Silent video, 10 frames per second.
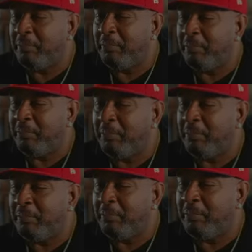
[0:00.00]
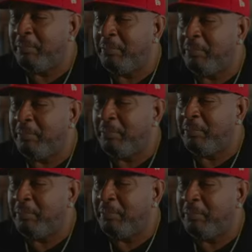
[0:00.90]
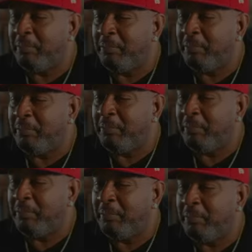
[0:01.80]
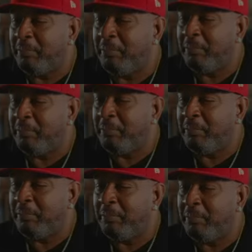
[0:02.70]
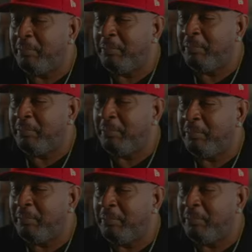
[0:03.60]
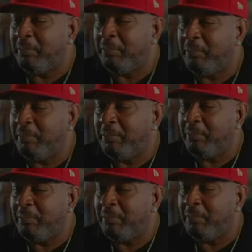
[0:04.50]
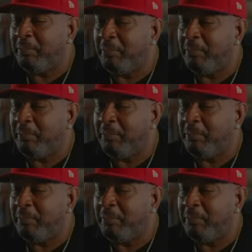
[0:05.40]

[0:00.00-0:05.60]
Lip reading: (not speaking)